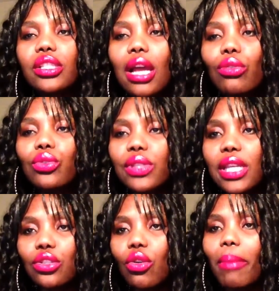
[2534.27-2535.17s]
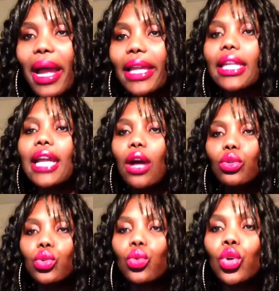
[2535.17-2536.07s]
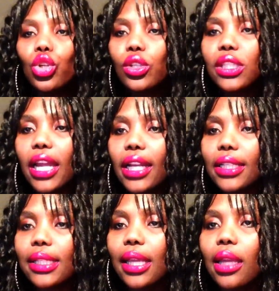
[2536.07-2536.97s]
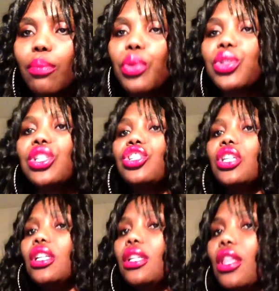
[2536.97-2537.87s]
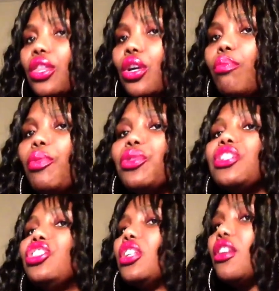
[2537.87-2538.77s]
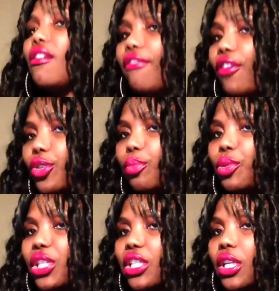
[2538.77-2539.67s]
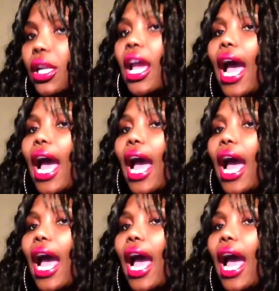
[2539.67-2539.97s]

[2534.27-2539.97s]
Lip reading: how to set your bike and how to stay in the second position and the third position and the first position.